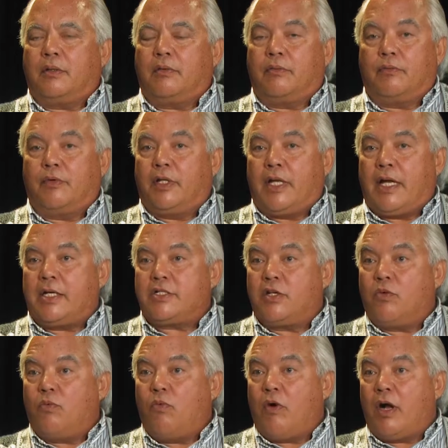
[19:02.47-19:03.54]
really
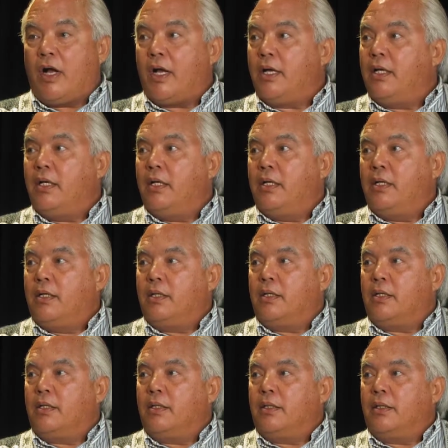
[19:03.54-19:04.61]
asking why
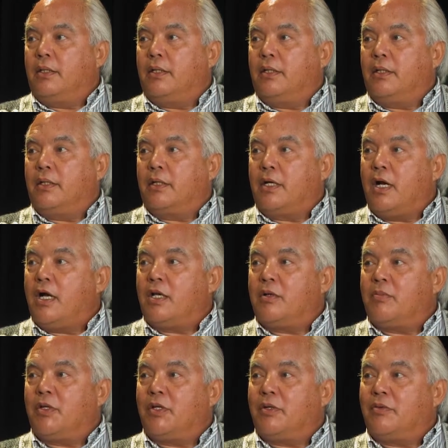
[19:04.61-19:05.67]
the
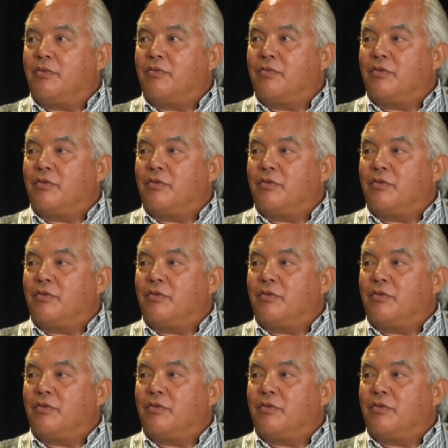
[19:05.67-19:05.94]
economy